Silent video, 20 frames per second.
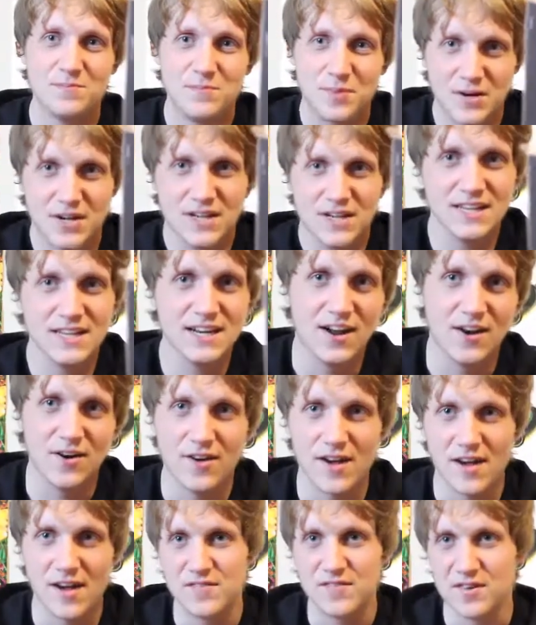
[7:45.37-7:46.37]
But, you
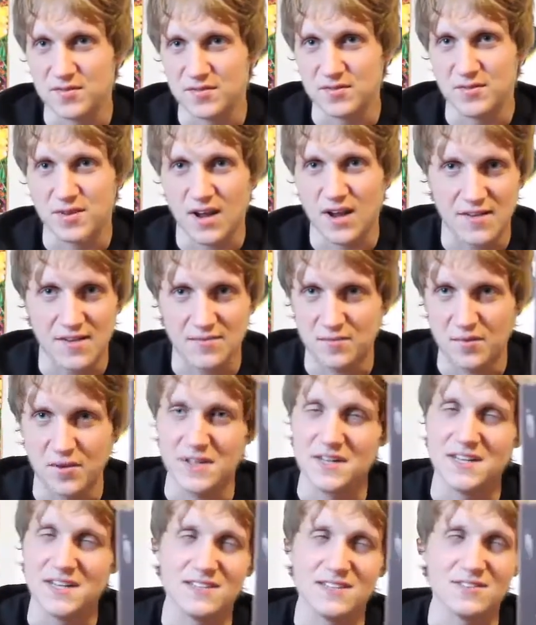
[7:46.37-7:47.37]
know, I haven't
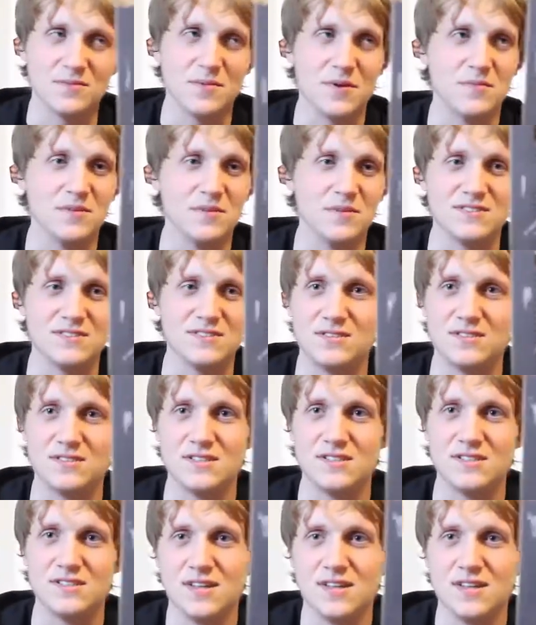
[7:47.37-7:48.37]
played it, so maybe it's
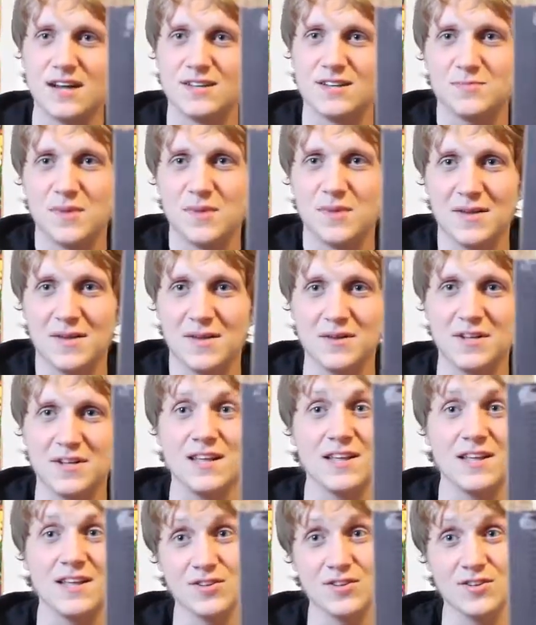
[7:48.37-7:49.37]
not as bad, but
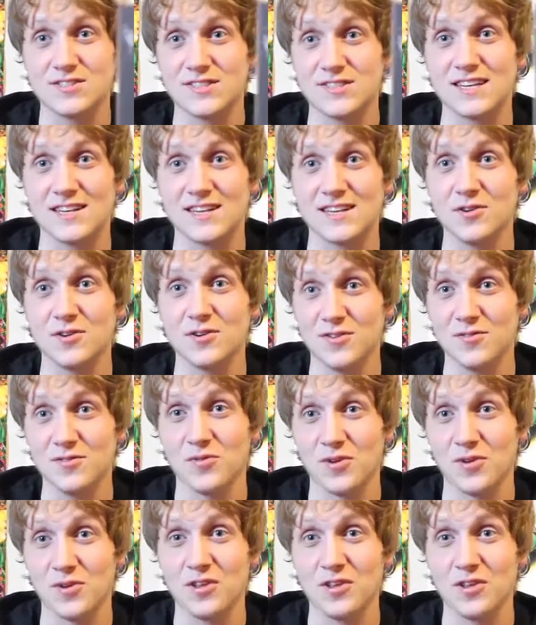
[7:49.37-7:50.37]
it looks like it really,
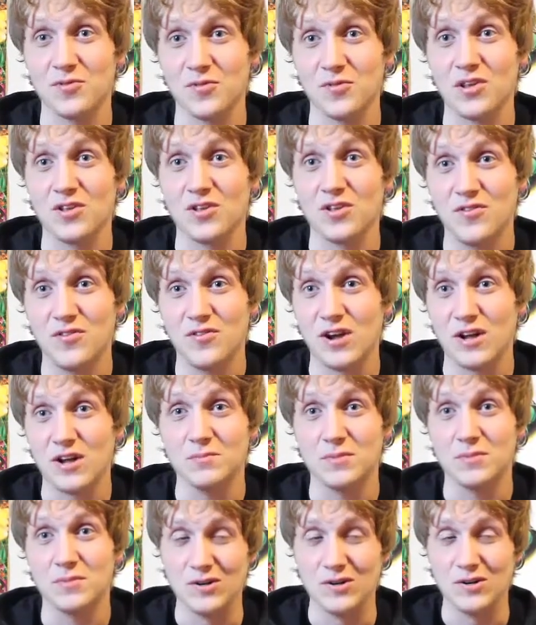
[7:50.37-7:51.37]
really, really
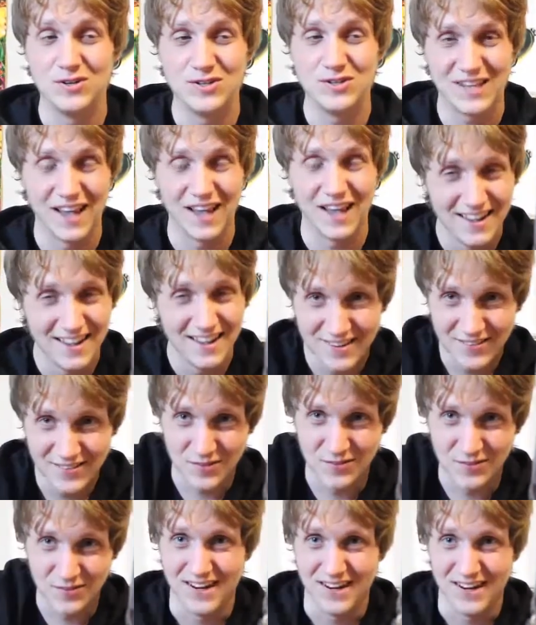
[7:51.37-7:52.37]
fucking blows
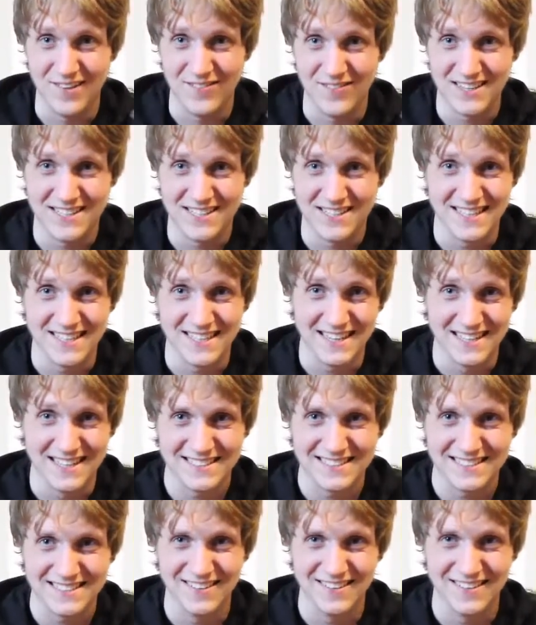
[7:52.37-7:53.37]
from what AVGN
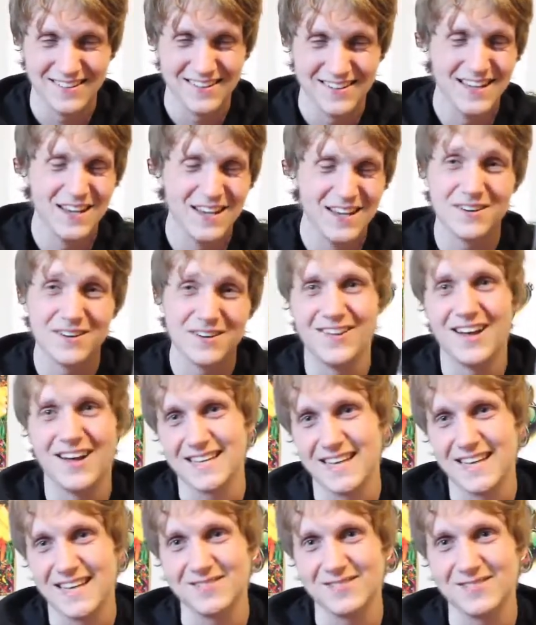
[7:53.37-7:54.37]
has shown. But a
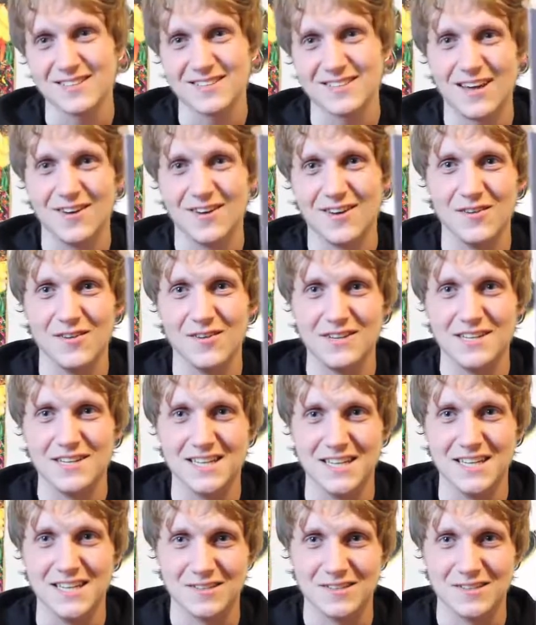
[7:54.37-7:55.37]
lot of games look that way when
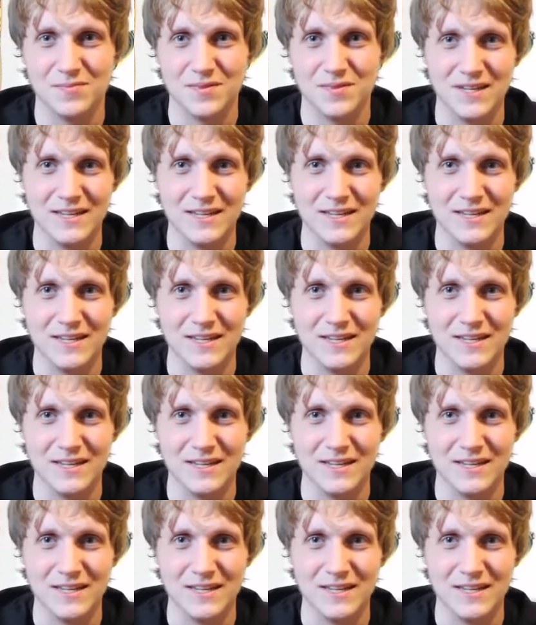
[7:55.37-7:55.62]
he does it.